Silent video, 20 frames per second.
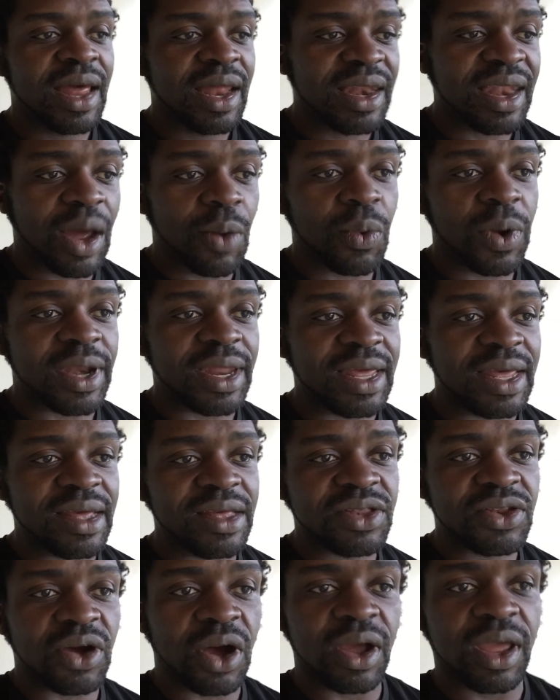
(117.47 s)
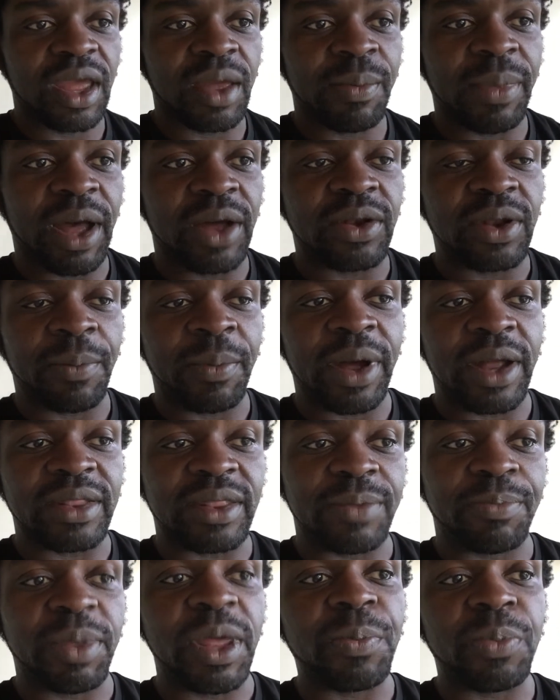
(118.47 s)
Now, what he's talking about
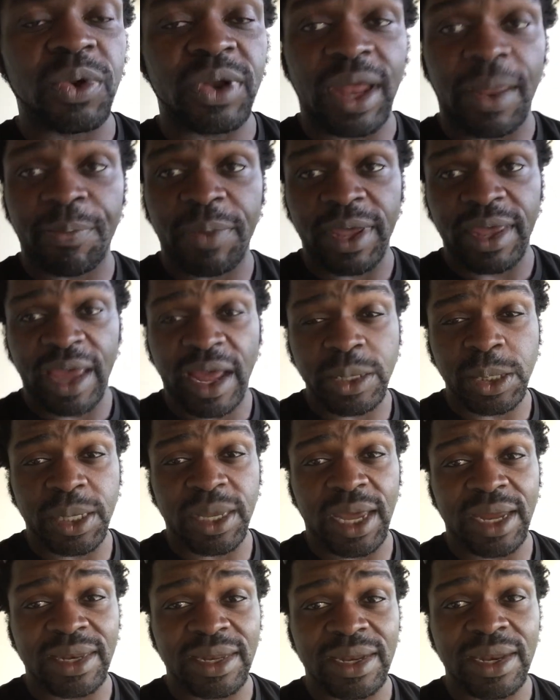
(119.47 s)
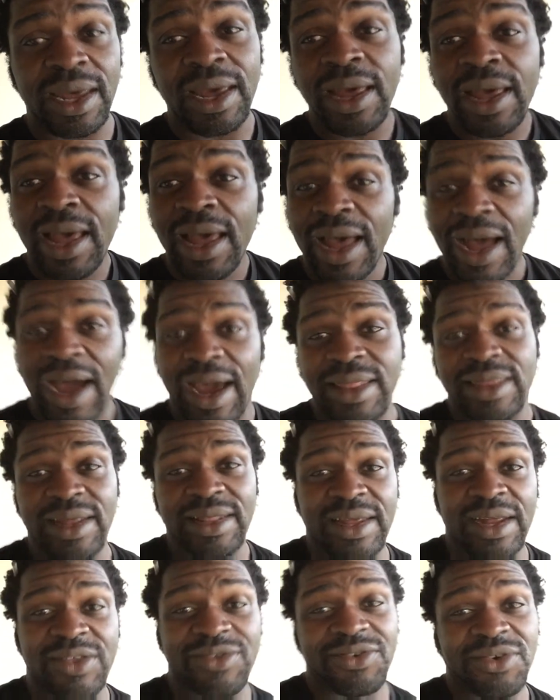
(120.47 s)
the people not being educated, I
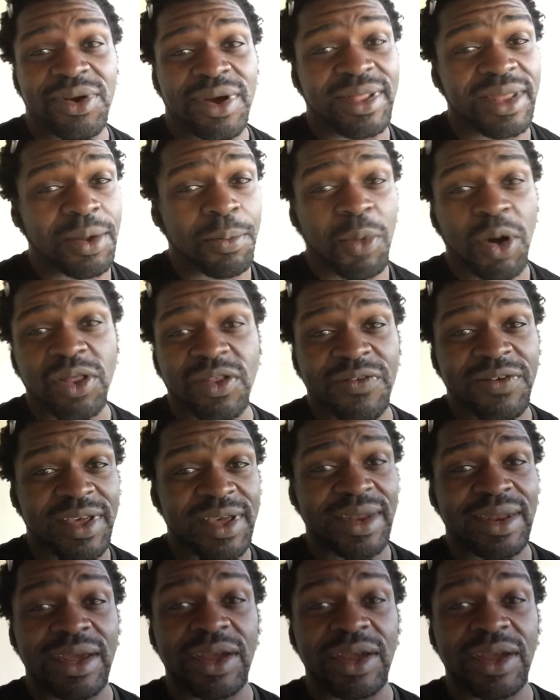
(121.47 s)
think that's true. I think most of us can